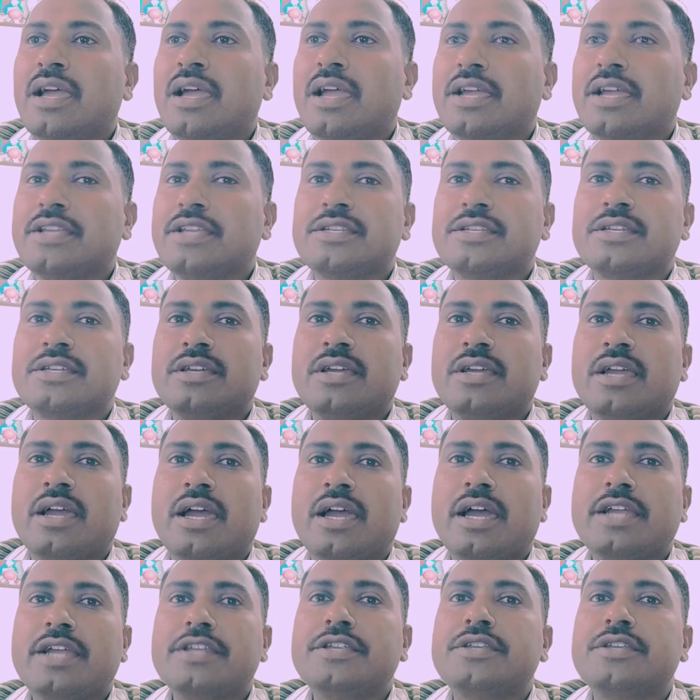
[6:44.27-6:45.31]
and
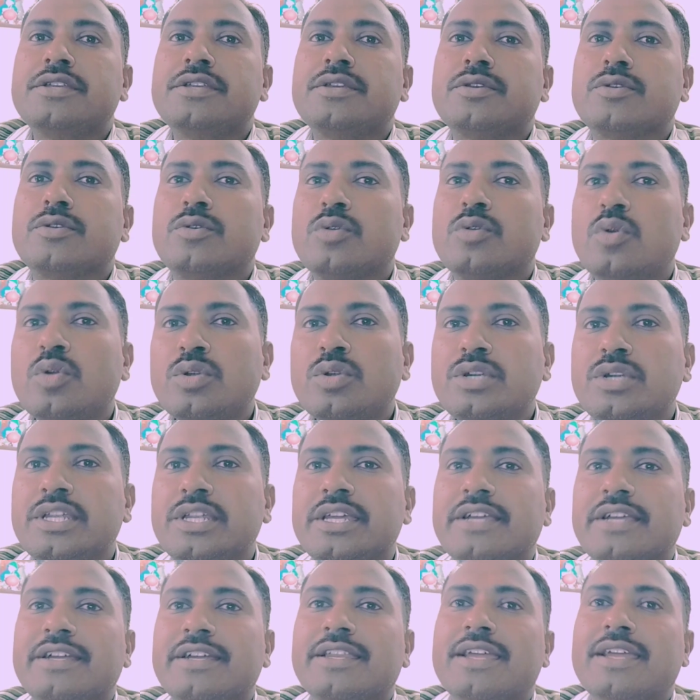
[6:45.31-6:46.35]
had not
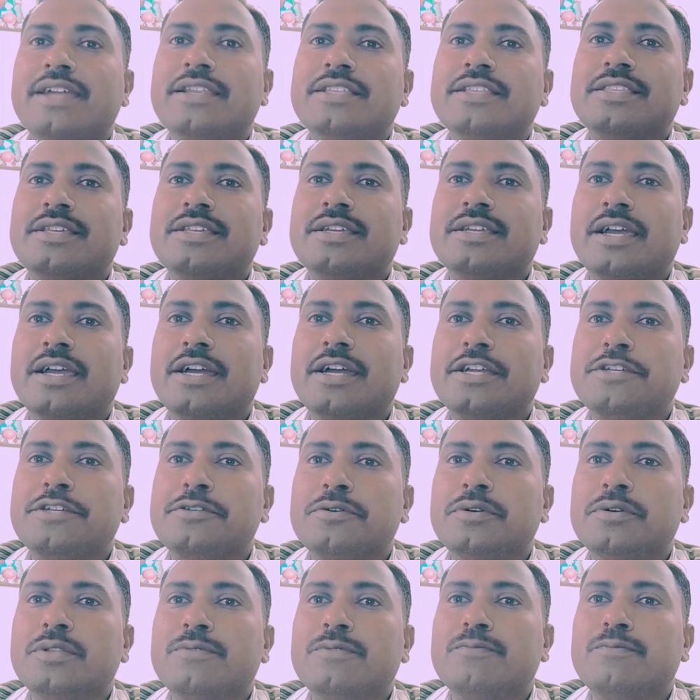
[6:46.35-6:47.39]
taken anything at
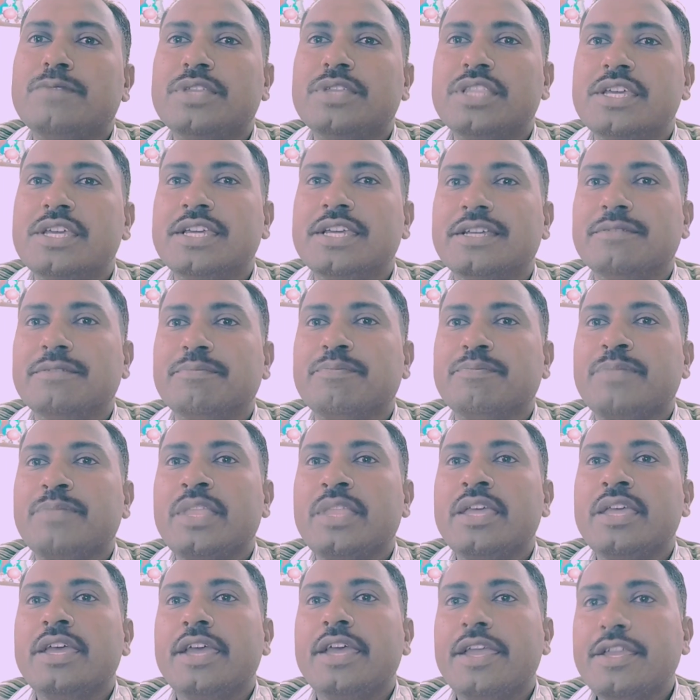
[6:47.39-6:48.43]
all with him.
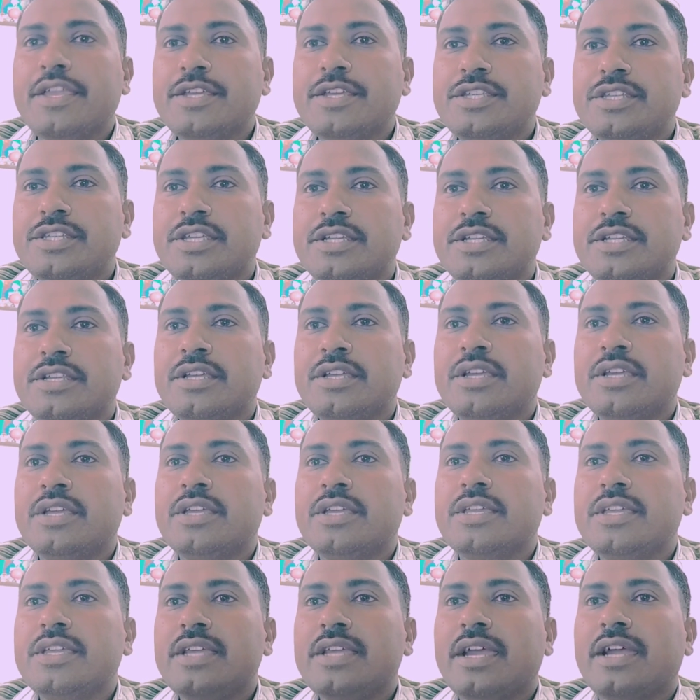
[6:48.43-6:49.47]
Instead,
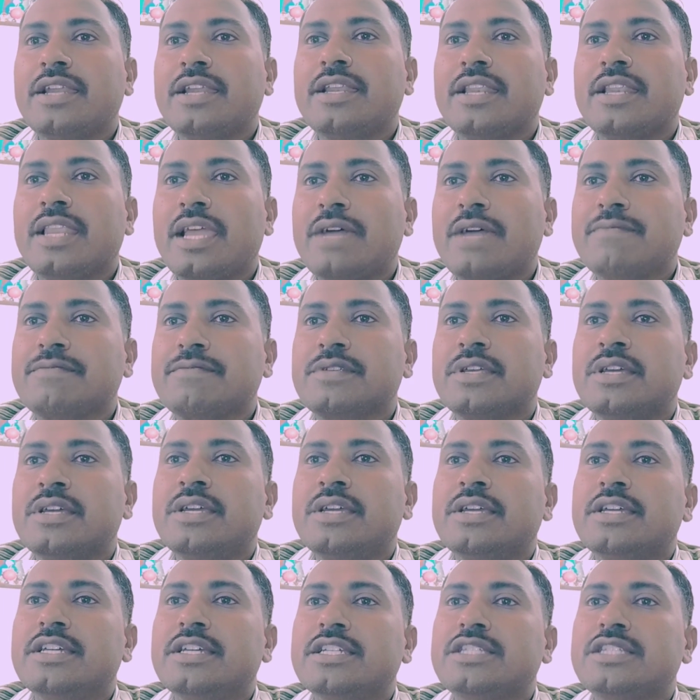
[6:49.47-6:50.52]
he had left
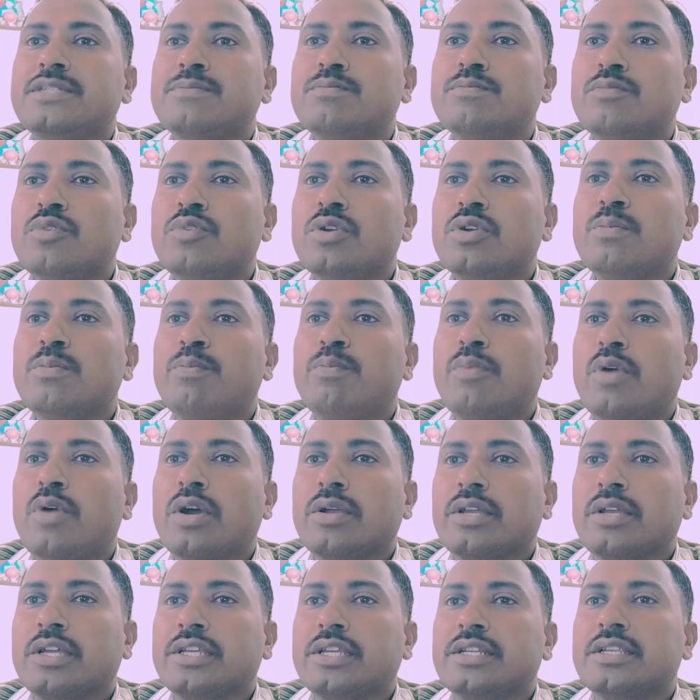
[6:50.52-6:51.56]
a small
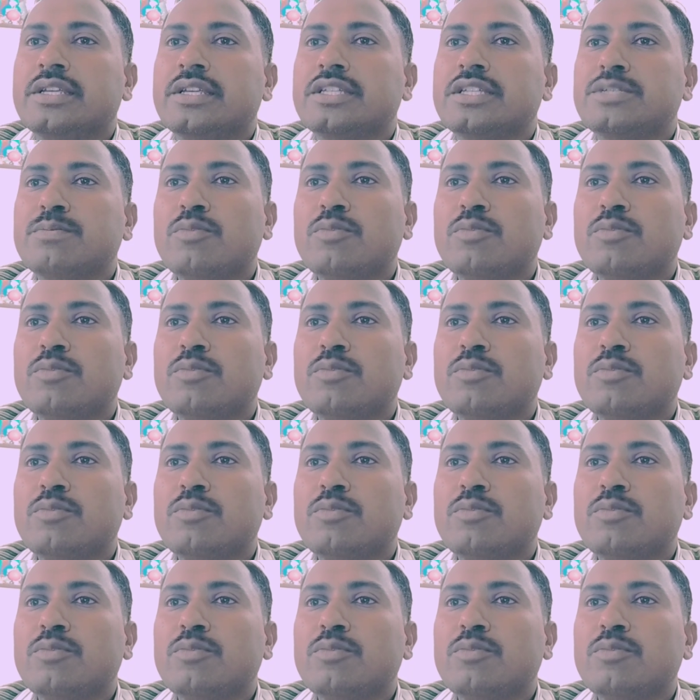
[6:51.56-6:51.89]
pocket